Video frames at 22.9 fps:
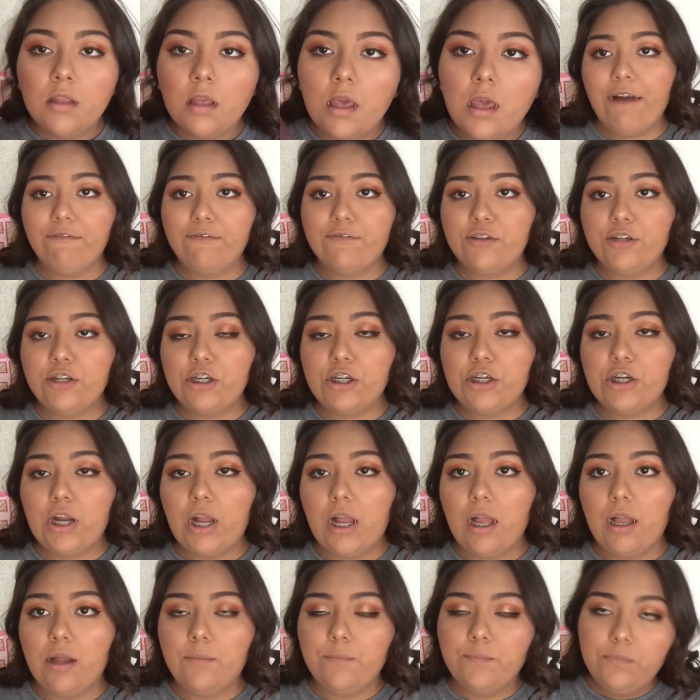After
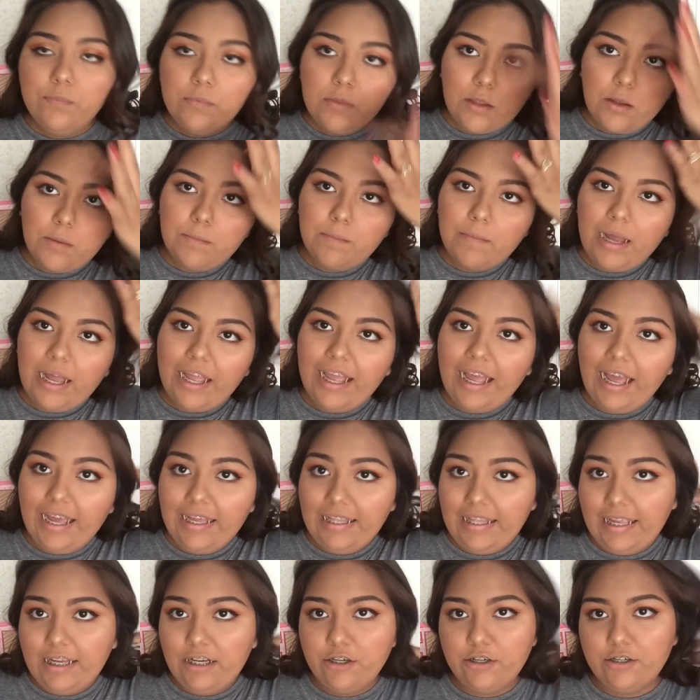my
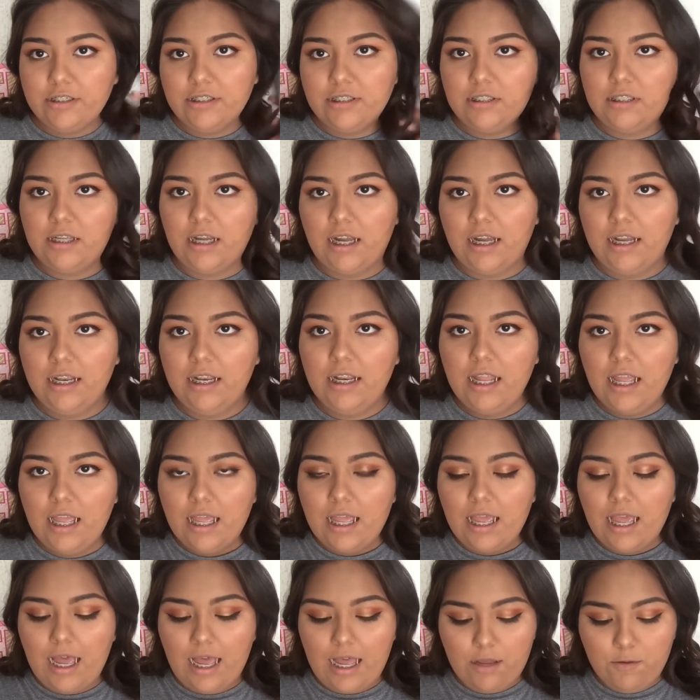eyeliner is done,
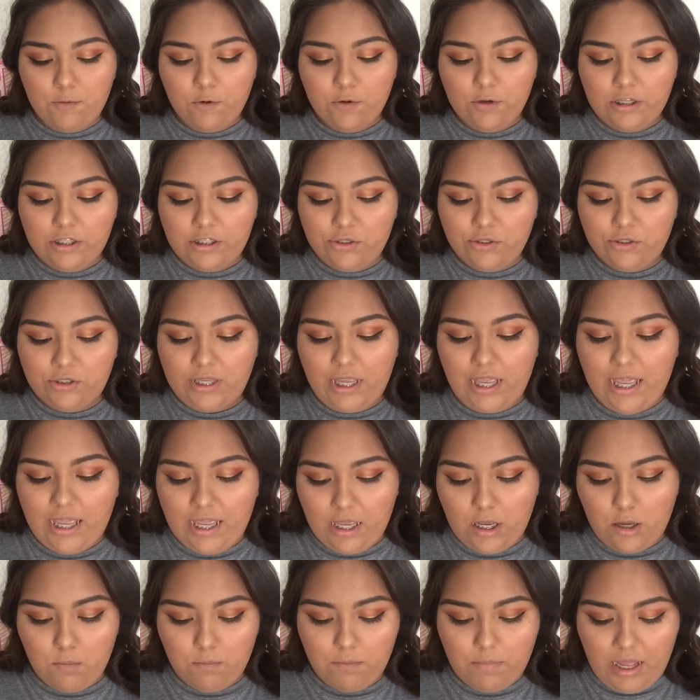I'm going to
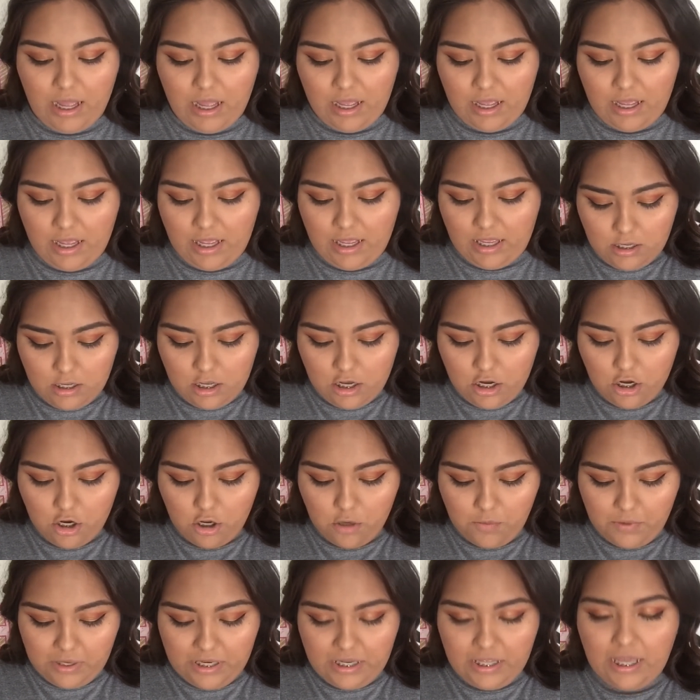take my
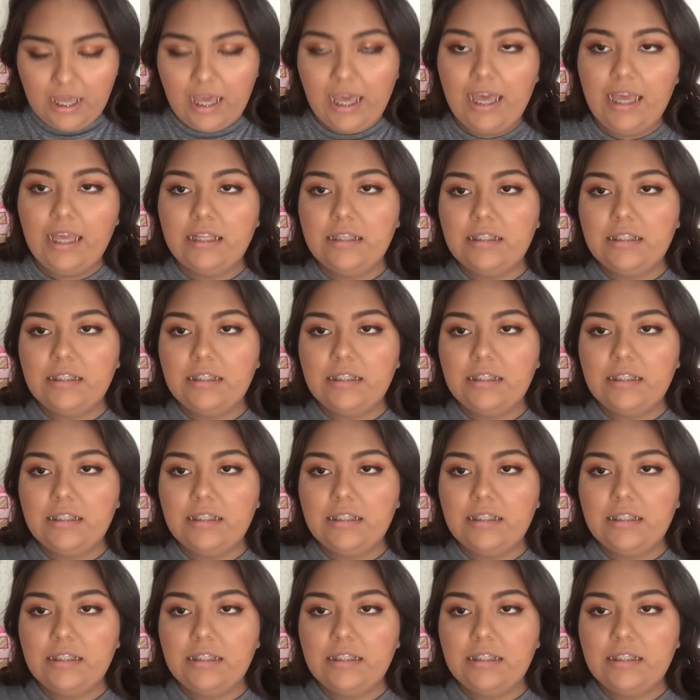Urban Decay